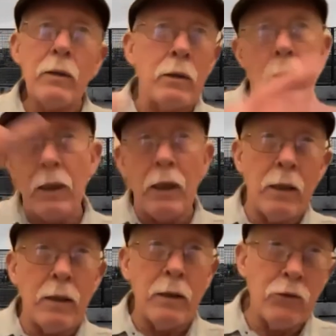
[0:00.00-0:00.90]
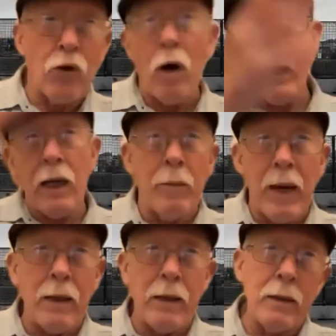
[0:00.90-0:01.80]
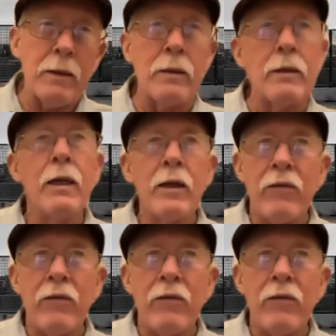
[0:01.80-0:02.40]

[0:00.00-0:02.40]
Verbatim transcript: cooking and talking about it and